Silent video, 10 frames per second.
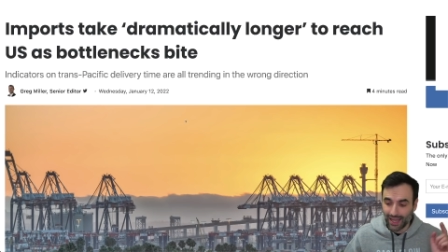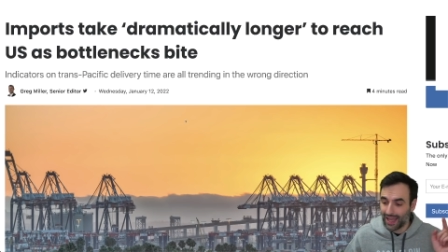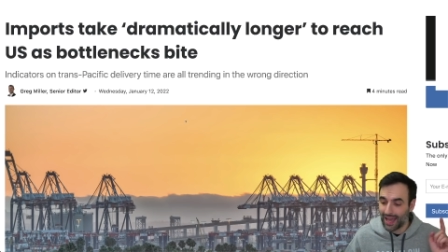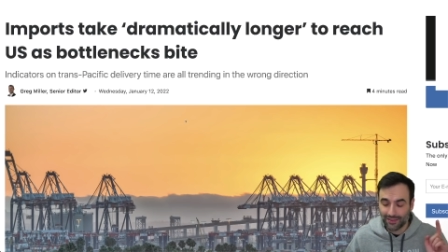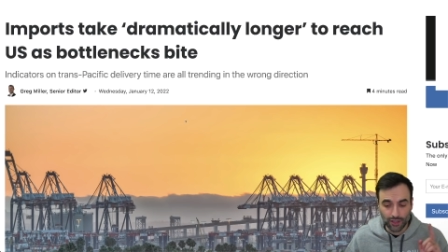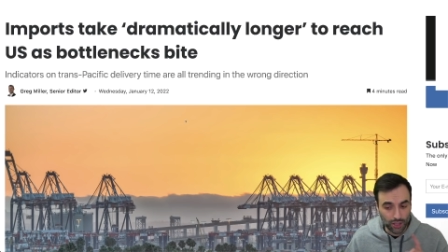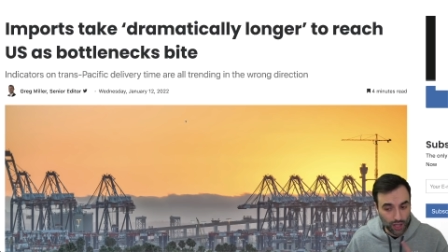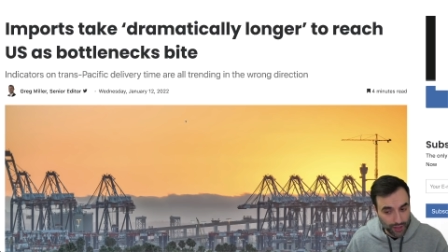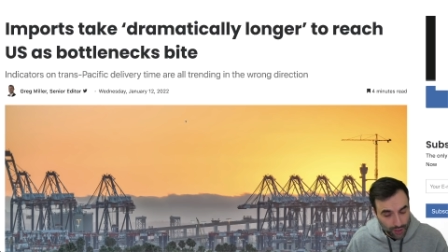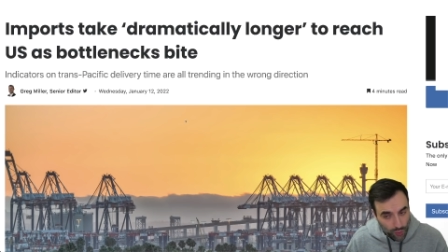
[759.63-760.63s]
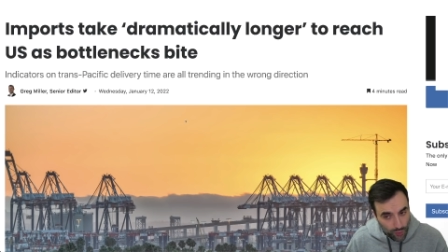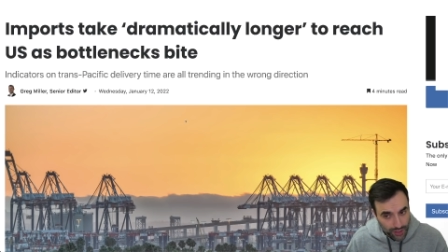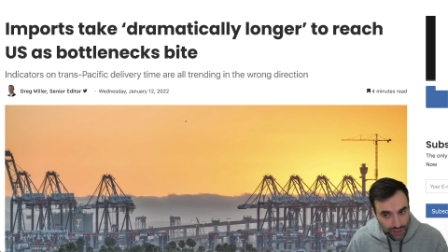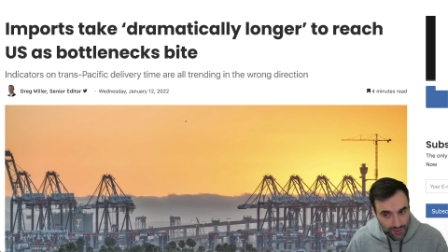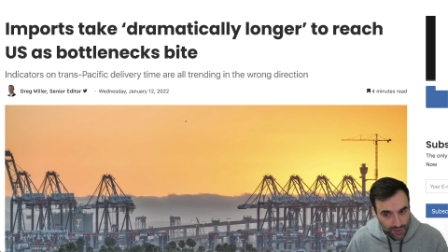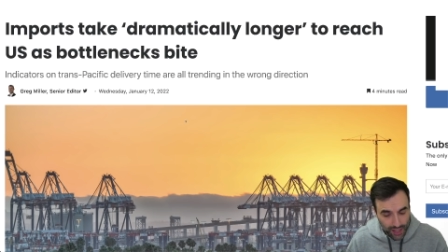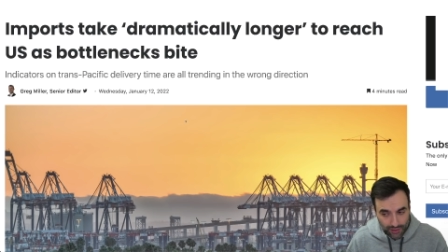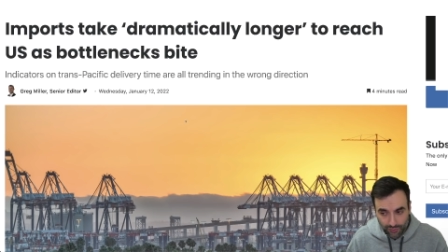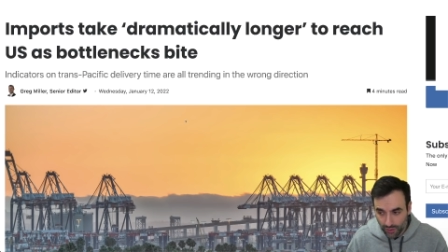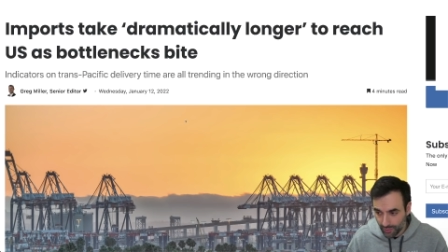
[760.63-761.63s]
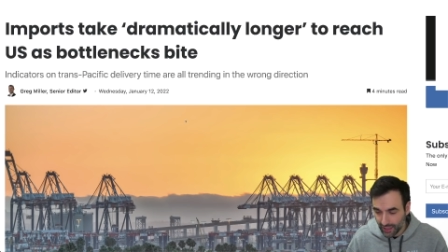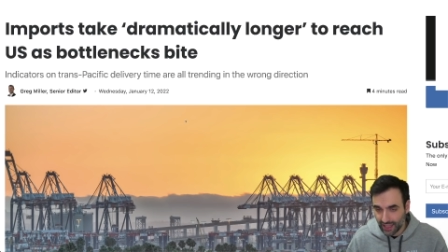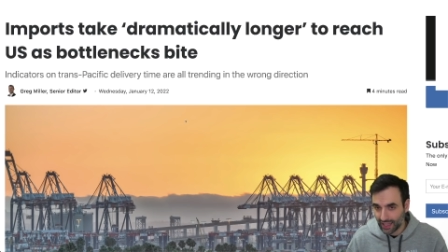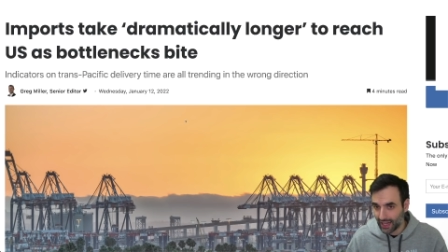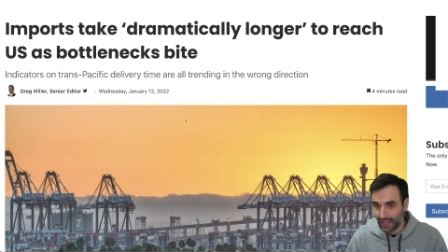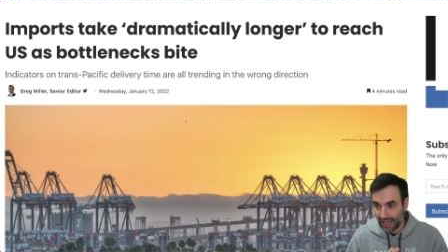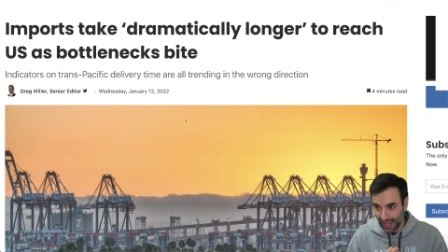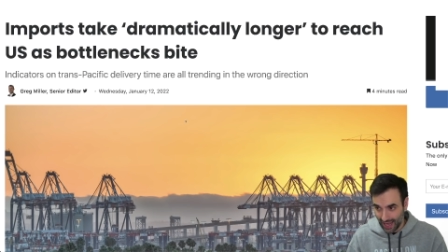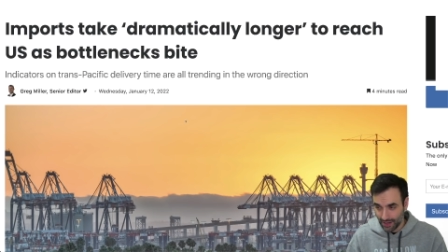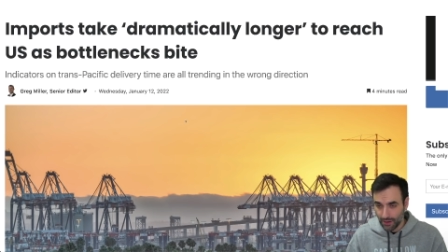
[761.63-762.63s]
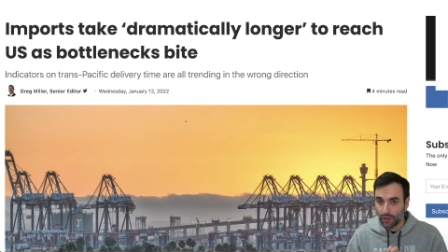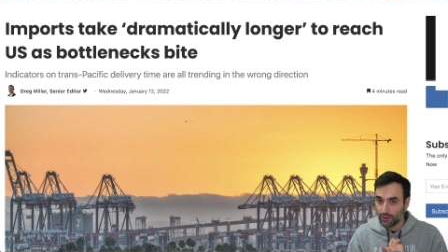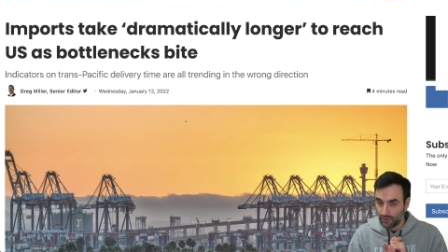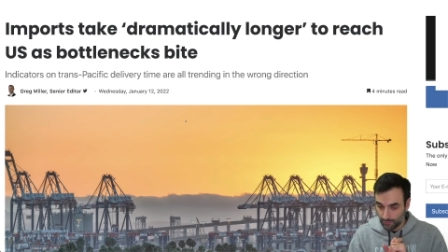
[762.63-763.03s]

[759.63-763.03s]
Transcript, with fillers: I ask a lot of questions to everybody that I can